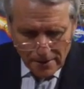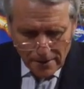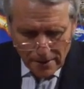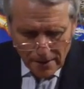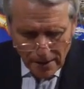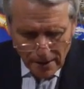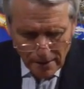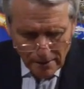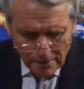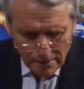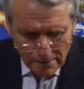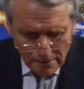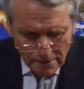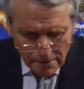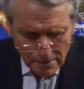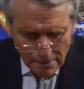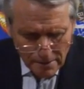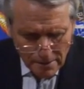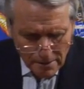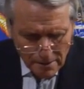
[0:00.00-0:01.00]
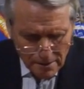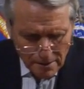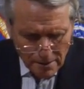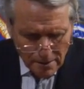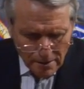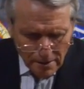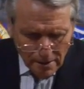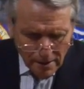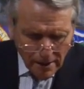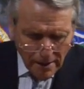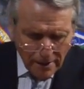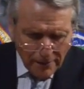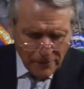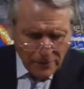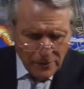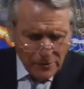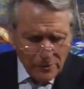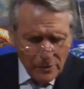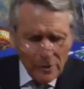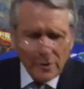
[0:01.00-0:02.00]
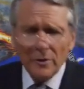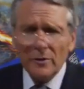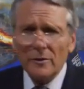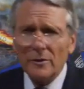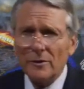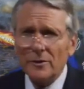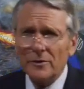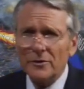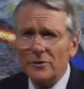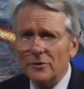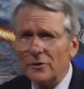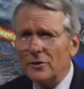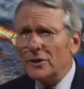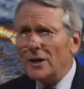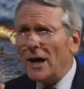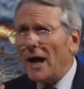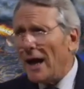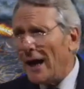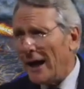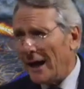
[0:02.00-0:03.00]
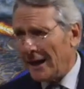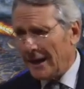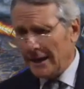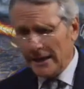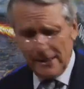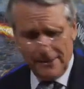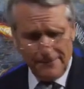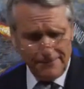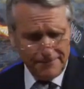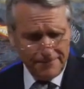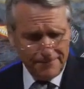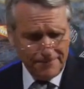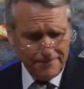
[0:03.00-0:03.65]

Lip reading: Now, have you heard today